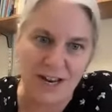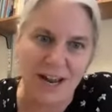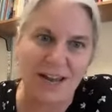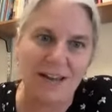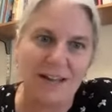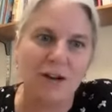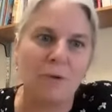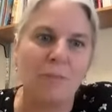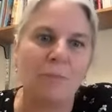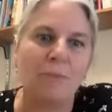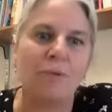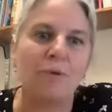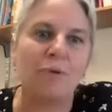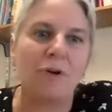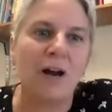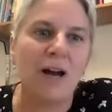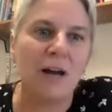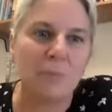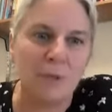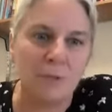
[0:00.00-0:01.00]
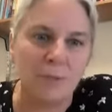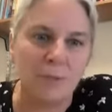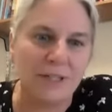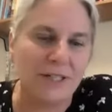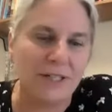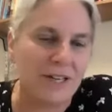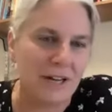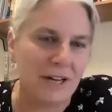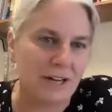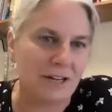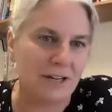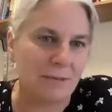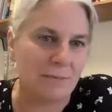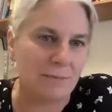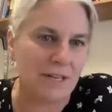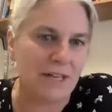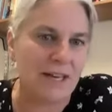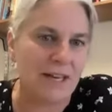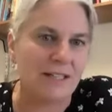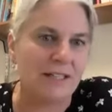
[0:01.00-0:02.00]
And they're probably not going to
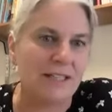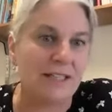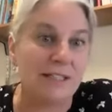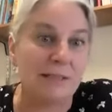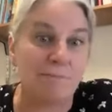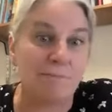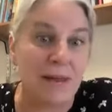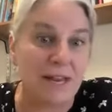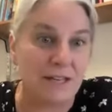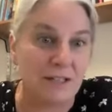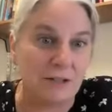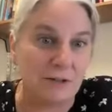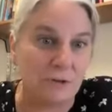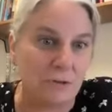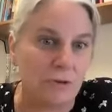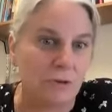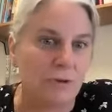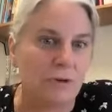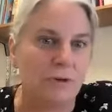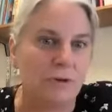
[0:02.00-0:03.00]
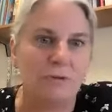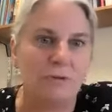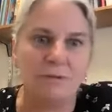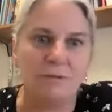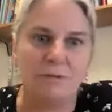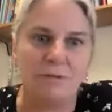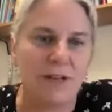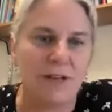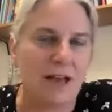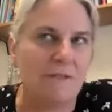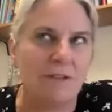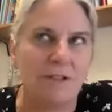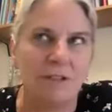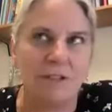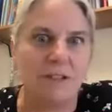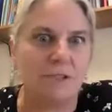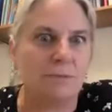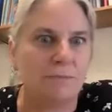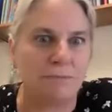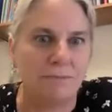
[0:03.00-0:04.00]
be as spent or having
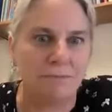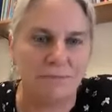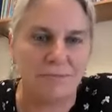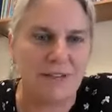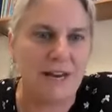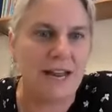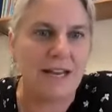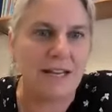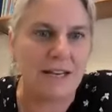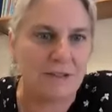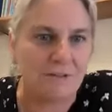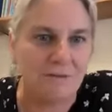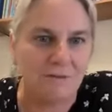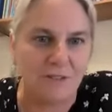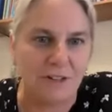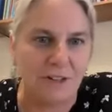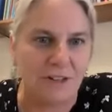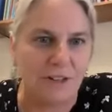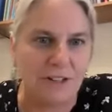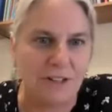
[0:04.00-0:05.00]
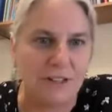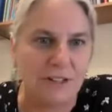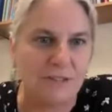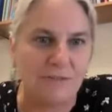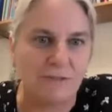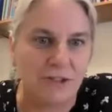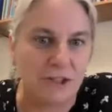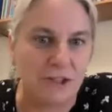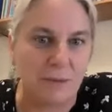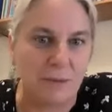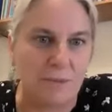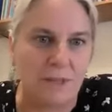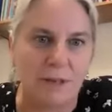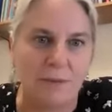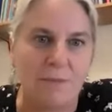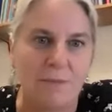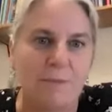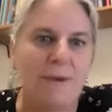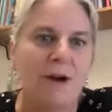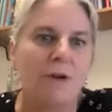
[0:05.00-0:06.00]
such negative feelings for some of
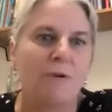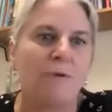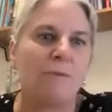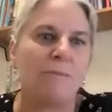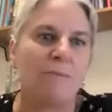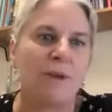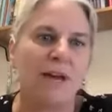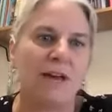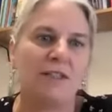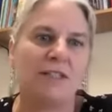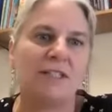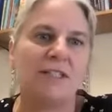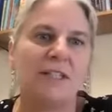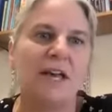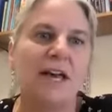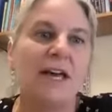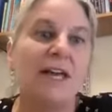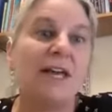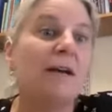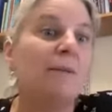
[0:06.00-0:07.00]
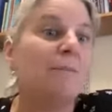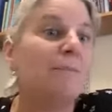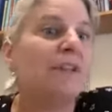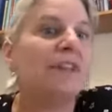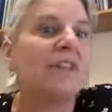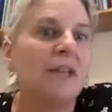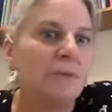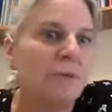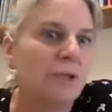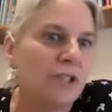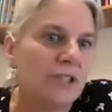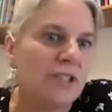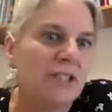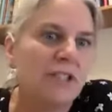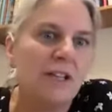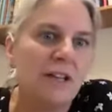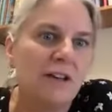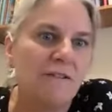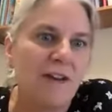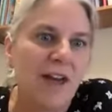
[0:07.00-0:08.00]
them about what math is like, but they will
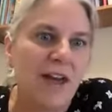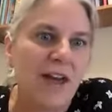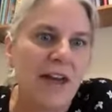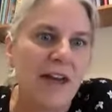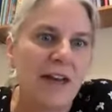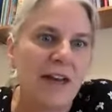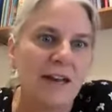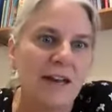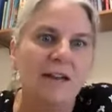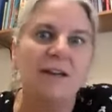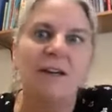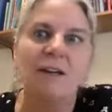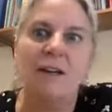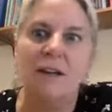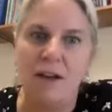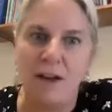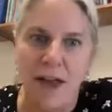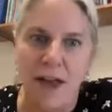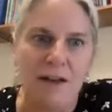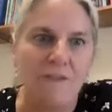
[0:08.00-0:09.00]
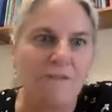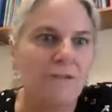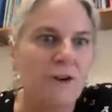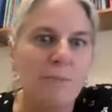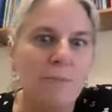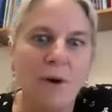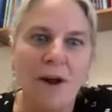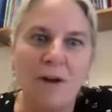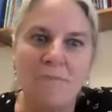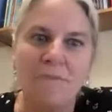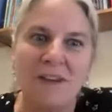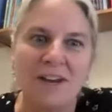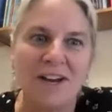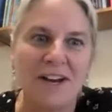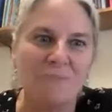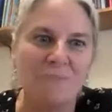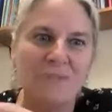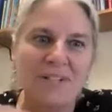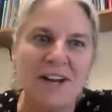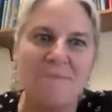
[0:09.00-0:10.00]
still have had every problem that
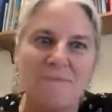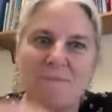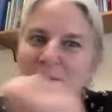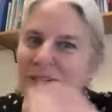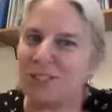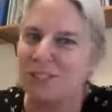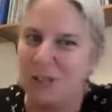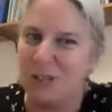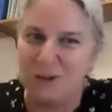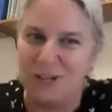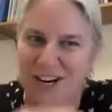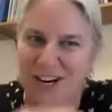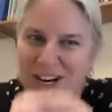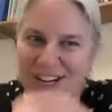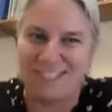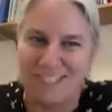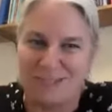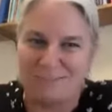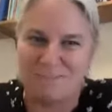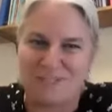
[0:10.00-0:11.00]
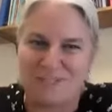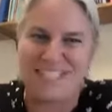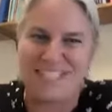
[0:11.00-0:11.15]
comes up when 2 cards are put